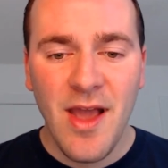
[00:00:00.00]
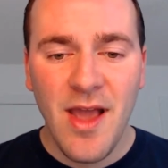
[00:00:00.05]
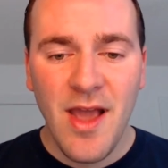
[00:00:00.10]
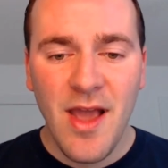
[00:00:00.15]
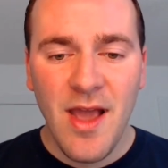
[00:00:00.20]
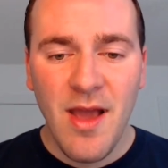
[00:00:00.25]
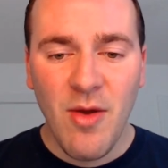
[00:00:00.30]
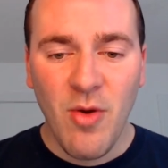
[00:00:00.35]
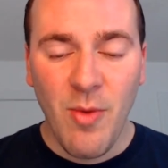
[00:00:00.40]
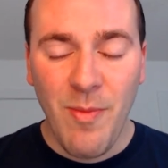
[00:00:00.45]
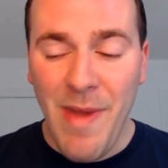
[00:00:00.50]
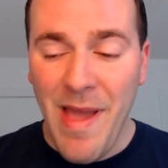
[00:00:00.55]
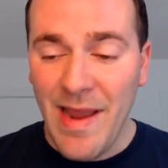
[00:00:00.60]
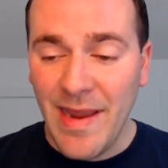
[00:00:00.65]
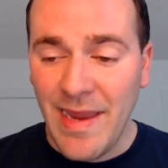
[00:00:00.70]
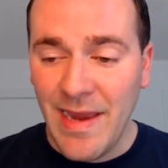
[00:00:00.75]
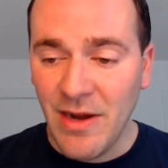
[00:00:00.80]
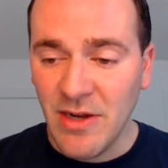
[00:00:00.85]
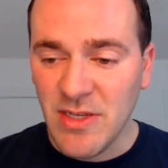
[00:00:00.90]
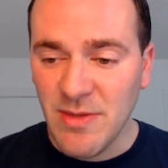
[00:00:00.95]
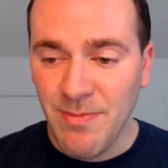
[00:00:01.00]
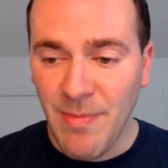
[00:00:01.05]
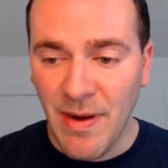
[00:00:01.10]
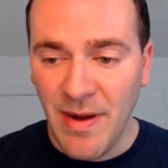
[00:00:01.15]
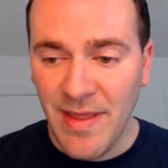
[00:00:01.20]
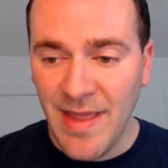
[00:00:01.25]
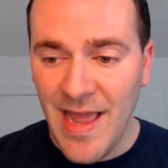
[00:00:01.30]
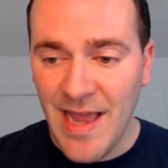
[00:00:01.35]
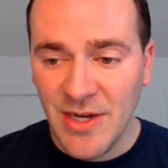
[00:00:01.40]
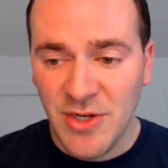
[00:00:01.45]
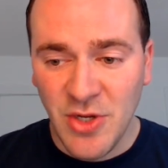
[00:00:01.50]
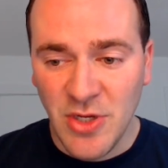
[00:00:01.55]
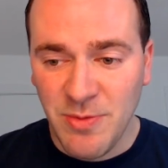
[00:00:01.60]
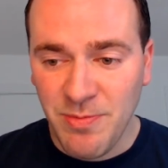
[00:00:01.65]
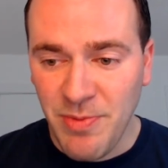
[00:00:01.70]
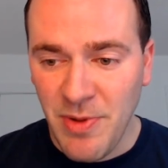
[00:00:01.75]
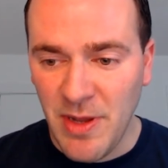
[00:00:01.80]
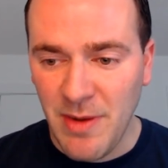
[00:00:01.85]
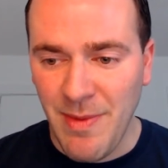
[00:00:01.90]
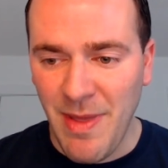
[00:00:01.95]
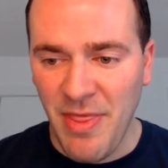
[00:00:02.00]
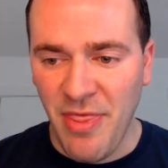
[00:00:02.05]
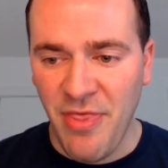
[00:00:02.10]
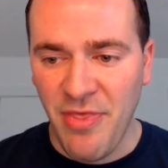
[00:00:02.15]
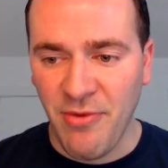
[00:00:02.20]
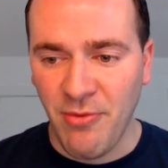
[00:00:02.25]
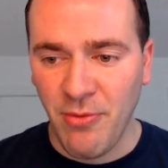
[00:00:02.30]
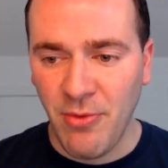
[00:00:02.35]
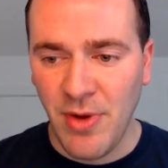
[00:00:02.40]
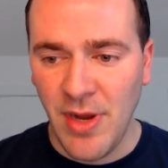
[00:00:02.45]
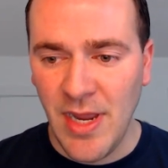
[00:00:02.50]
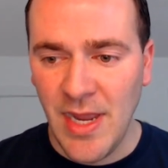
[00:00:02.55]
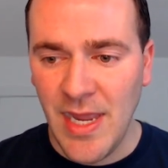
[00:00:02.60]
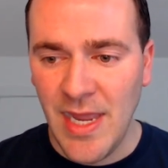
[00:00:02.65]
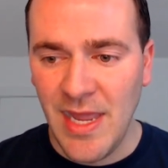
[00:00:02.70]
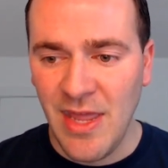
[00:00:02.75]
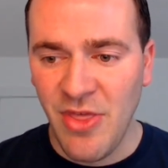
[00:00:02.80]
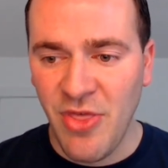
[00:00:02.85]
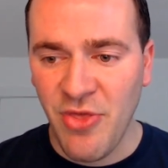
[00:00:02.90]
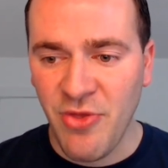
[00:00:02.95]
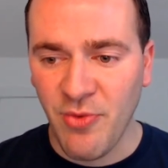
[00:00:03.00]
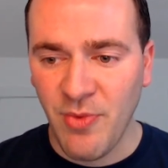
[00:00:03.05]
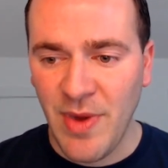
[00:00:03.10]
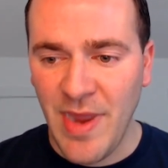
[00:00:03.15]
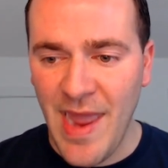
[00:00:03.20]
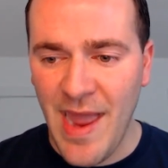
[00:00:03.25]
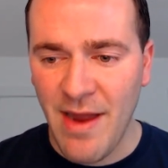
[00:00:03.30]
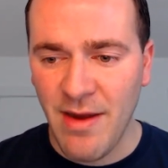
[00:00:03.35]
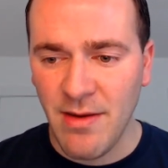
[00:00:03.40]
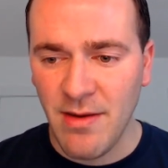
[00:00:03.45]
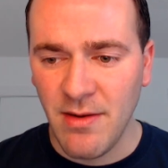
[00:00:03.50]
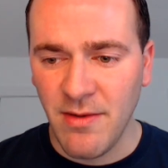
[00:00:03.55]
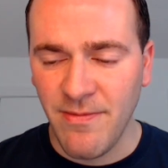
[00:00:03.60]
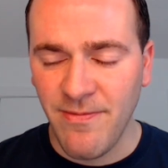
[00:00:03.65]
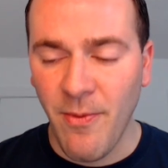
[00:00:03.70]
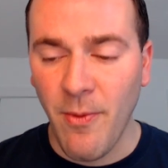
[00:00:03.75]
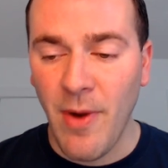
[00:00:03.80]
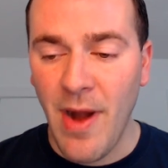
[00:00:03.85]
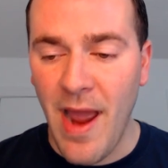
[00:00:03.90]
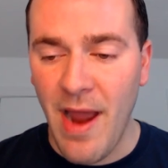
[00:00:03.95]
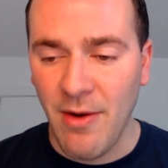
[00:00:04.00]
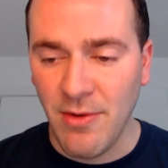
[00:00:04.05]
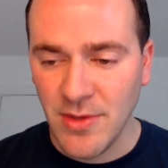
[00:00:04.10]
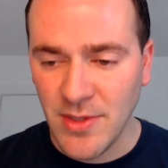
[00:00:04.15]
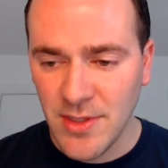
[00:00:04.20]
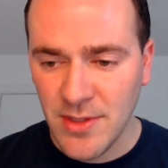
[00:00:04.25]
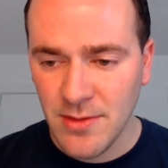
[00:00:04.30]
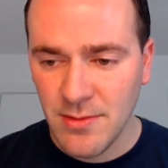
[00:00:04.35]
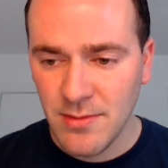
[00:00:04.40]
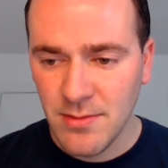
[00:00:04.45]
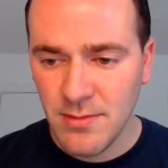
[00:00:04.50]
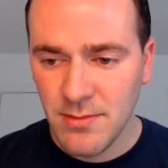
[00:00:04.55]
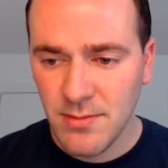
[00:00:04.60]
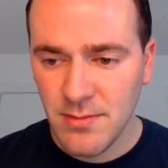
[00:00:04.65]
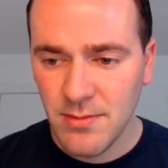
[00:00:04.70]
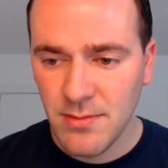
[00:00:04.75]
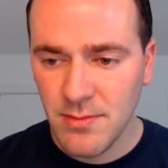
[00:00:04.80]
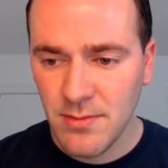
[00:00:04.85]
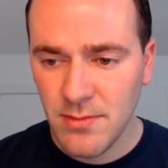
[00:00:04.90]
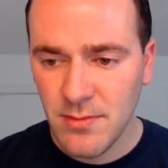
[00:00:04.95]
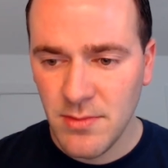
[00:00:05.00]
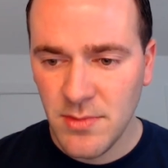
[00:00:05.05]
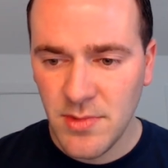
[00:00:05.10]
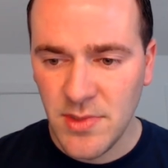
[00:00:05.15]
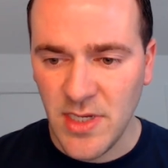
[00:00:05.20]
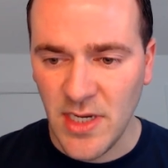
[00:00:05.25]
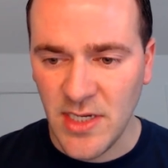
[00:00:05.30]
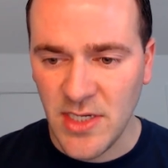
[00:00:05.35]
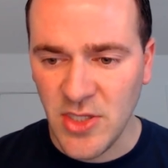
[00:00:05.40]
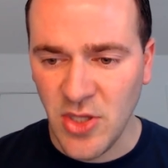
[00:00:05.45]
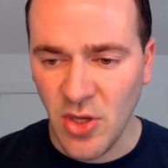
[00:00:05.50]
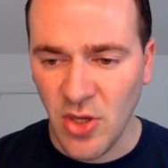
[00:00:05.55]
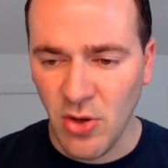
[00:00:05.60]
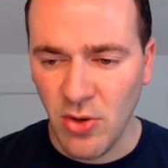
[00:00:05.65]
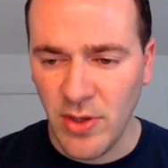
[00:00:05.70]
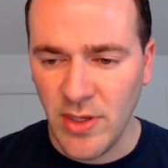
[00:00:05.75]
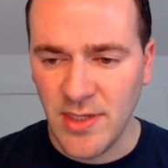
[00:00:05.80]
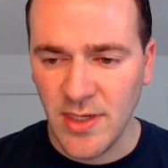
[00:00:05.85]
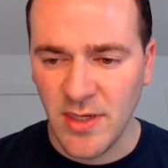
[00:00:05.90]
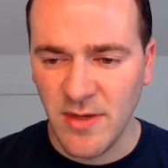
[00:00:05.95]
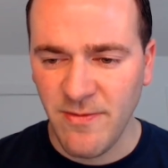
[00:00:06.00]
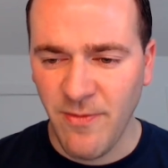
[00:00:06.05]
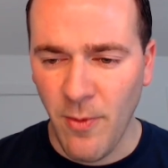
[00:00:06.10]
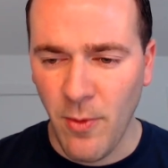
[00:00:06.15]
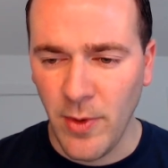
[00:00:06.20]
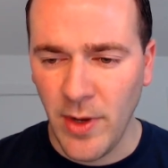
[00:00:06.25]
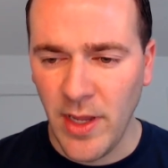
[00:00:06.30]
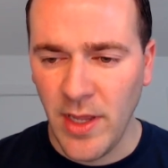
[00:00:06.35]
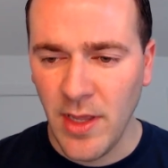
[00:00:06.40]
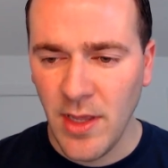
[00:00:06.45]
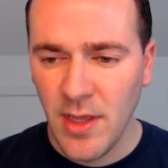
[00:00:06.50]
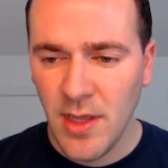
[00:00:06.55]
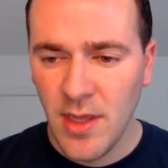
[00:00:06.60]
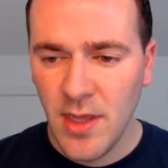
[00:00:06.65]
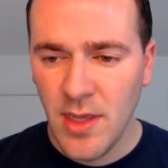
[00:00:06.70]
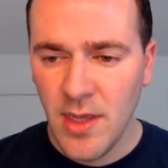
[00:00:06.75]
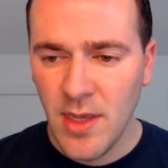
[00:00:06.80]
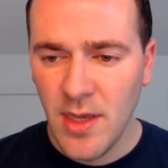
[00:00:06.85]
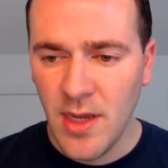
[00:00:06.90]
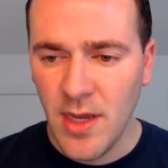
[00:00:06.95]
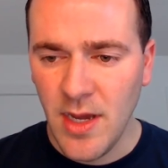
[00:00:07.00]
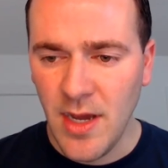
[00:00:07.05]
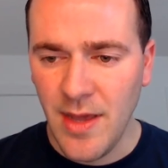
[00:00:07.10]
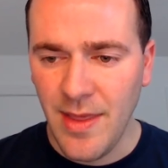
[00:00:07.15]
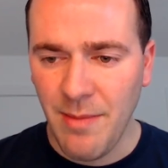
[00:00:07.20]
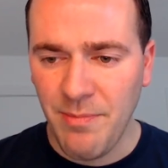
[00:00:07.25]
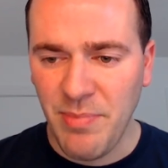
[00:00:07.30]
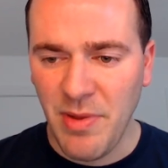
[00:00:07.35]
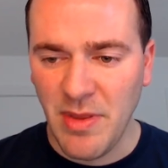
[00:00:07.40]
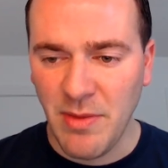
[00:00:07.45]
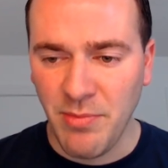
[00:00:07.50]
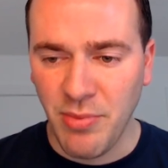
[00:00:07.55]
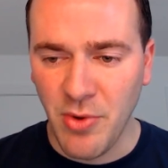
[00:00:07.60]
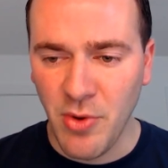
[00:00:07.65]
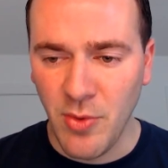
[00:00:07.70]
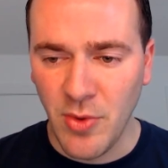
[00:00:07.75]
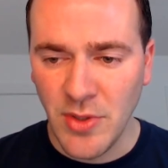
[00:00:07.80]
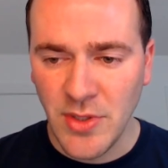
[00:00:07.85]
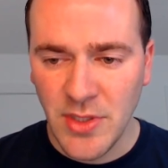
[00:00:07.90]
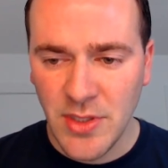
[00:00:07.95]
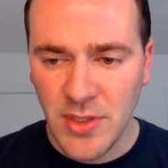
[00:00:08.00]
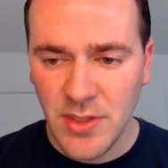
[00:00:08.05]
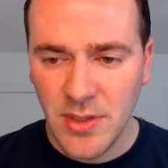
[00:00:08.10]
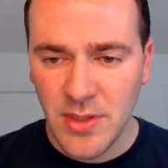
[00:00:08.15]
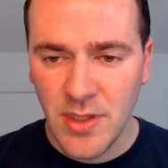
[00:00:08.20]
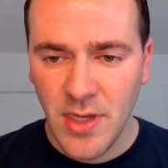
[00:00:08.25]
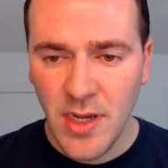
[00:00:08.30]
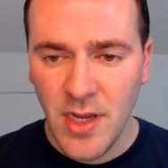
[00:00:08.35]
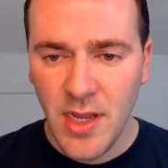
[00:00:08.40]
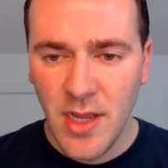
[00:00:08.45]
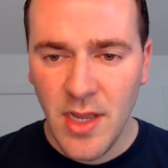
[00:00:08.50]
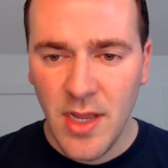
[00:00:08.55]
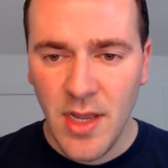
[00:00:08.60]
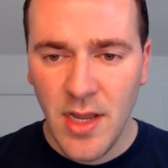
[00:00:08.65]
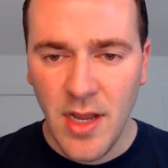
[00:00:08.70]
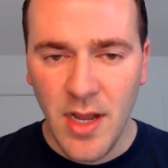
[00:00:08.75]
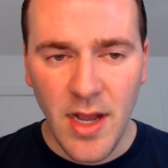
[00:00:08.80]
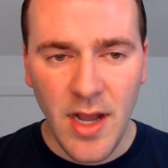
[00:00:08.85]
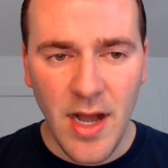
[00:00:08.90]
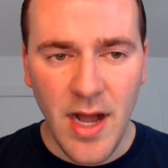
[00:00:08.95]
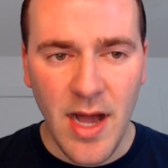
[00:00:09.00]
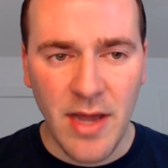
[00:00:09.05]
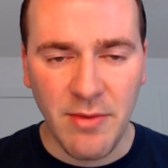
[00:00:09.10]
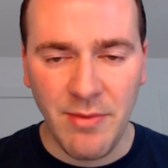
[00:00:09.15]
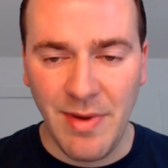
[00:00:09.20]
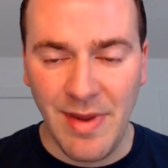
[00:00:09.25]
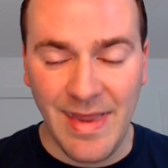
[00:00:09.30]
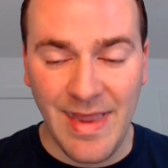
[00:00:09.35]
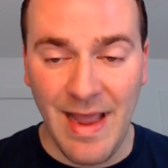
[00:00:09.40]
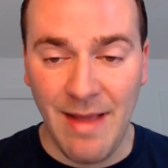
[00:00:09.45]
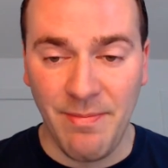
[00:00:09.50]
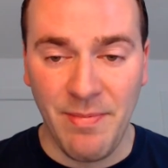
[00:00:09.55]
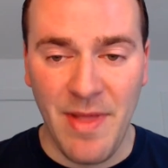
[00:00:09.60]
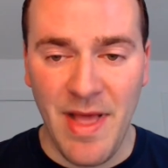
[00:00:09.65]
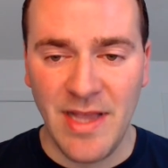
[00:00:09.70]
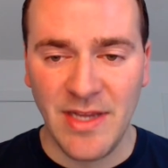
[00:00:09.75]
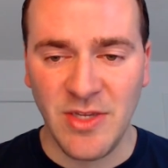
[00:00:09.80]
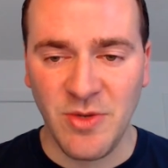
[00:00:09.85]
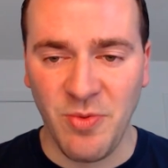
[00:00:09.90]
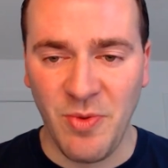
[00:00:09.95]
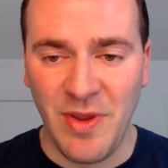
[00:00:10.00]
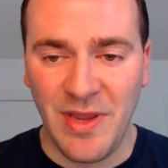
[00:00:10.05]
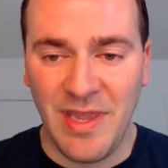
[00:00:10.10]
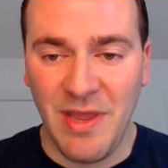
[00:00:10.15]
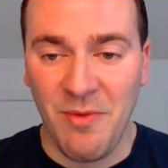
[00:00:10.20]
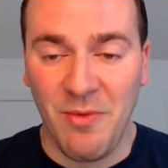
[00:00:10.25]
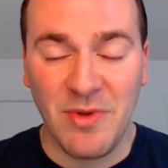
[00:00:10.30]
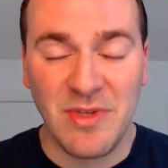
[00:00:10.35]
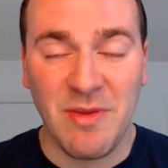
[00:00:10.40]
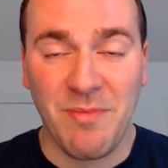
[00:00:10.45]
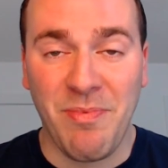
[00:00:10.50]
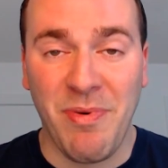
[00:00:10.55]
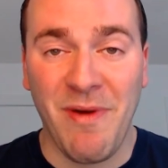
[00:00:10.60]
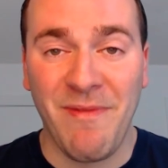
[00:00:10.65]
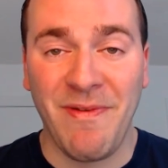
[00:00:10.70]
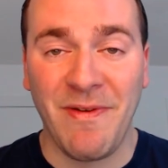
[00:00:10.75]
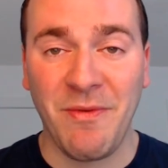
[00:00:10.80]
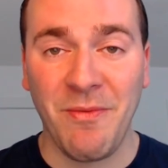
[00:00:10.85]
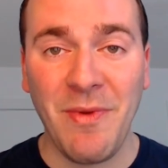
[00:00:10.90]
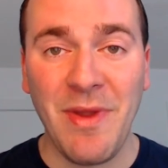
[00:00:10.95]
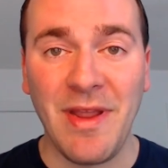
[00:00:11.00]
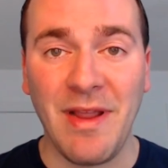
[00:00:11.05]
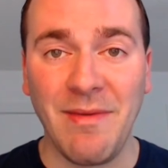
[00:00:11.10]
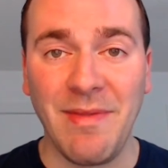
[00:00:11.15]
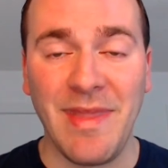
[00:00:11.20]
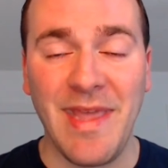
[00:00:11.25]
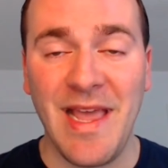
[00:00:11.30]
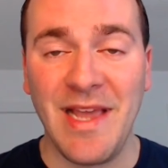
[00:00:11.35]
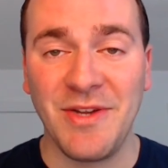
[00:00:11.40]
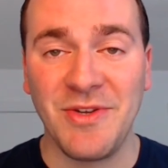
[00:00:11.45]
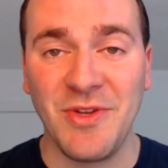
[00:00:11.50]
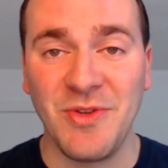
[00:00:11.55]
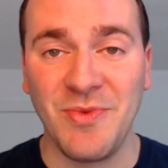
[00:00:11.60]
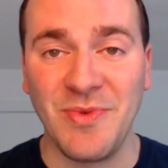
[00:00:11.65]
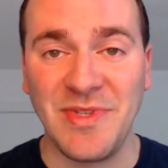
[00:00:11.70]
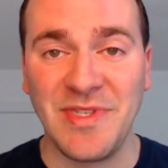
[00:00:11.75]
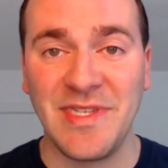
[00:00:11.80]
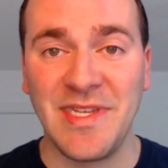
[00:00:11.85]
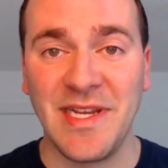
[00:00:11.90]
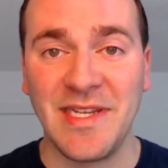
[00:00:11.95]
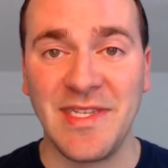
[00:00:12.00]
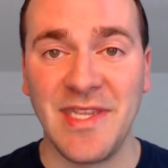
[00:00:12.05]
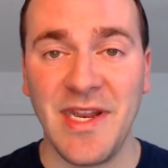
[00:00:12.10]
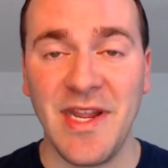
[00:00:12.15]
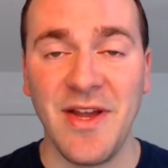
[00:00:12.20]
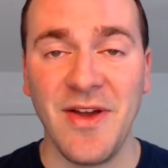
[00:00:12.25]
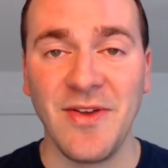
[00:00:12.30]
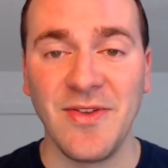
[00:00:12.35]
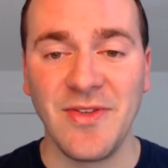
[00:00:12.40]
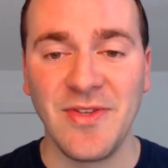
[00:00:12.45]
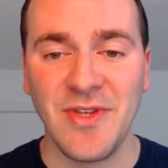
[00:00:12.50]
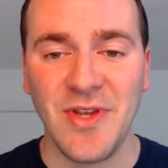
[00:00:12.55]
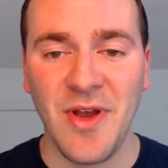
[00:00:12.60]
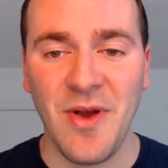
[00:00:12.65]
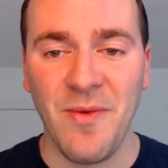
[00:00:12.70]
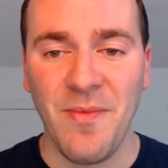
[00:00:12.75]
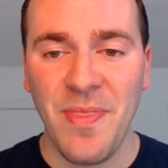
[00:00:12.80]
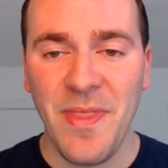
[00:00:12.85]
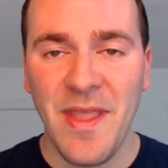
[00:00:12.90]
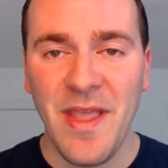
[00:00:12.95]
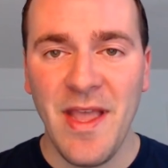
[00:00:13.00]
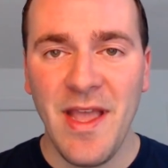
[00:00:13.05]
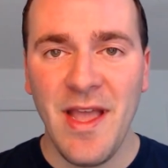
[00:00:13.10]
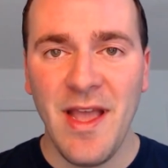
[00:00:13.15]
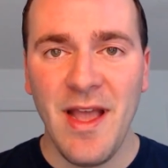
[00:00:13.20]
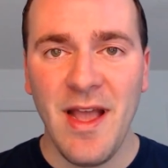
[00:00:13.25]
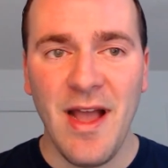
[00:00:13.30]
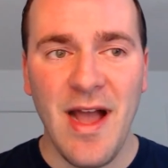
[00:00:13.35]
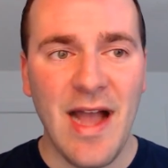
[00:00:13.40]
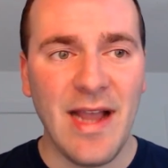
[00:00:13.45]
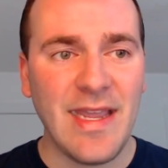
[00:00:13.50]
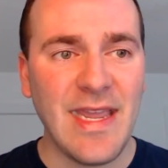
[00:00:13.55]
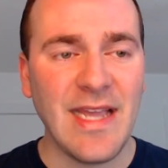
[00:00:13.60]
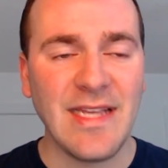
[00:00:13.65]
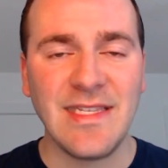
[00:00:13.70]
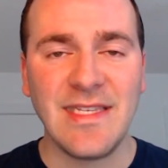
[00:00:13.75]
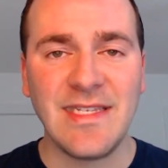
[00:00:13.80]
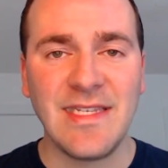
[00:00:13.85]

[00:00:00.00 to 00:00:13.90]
we're back here. It's Monday. The Astros played about 4 hours, 6:30, 6:40. They play the Brewers. Recap last week. It was a perfect week, and the Astros went 6-0. So I can't sit